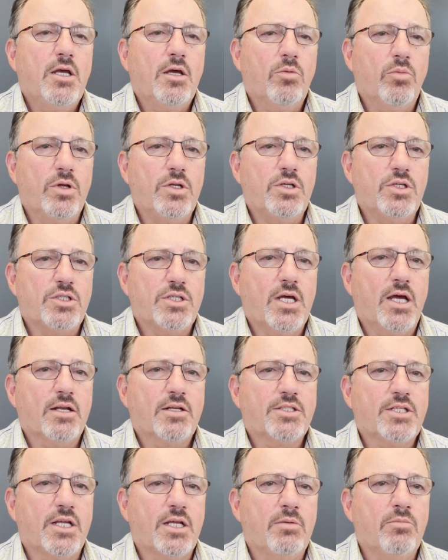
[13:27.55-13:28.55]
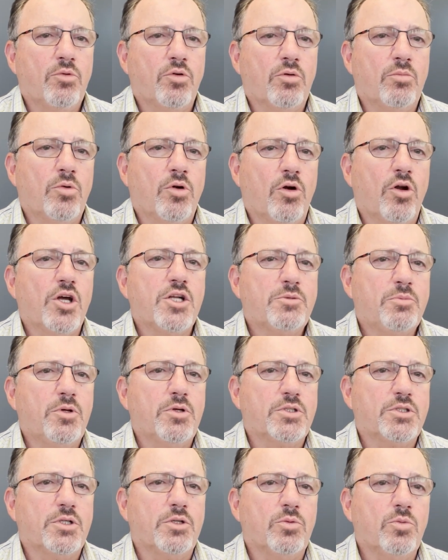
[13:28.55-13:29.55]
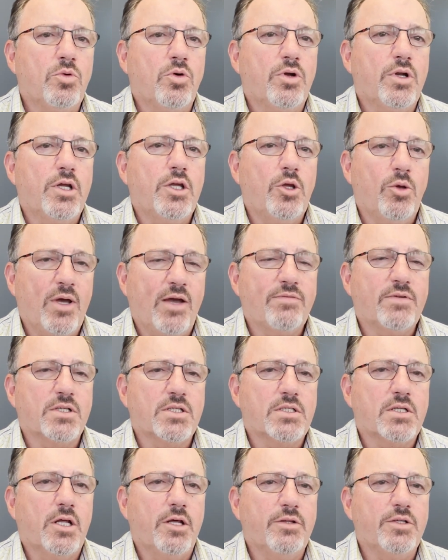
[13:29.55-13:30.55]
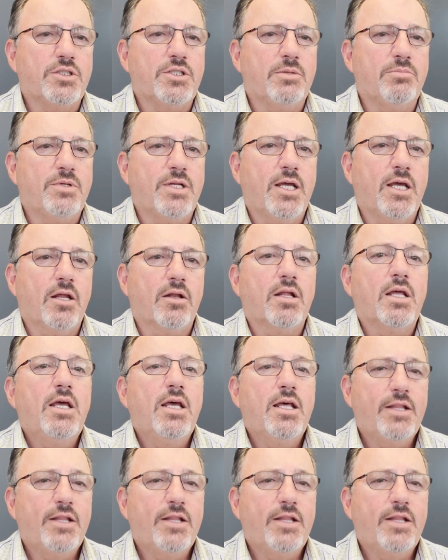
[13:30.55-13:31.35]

When you start seeing more and more icebergs in the water, you have to slow the ship down.